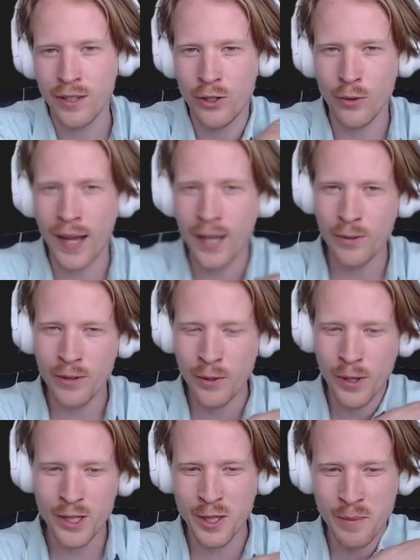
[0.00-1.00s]
Do I do the
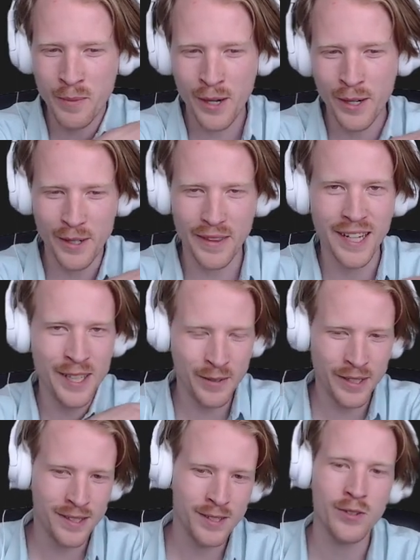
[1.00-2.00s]
question mark or do they
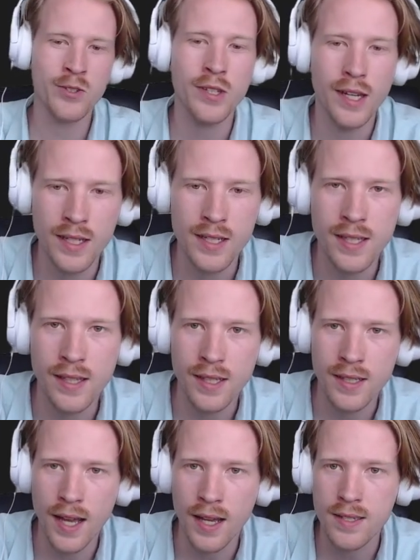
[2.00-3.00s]
do it? So it's really nice that
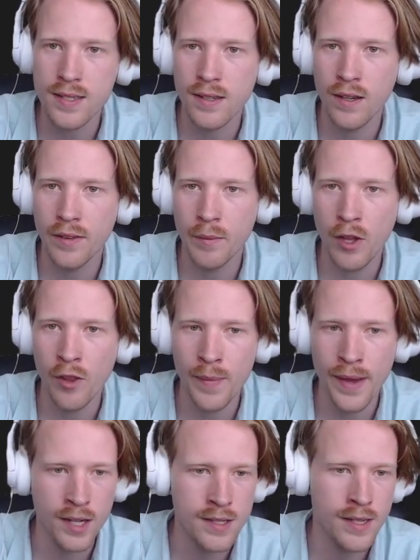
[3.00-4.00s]
the docs, all the
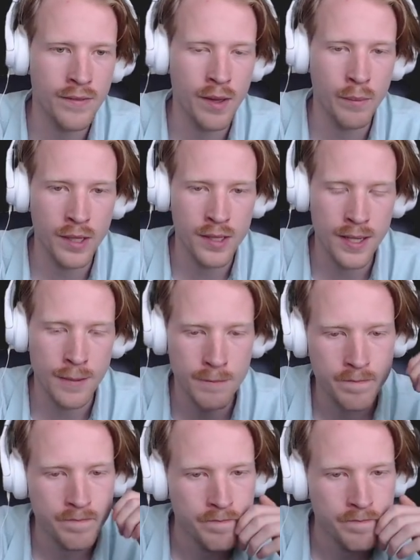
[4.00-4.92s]
packages have that built in.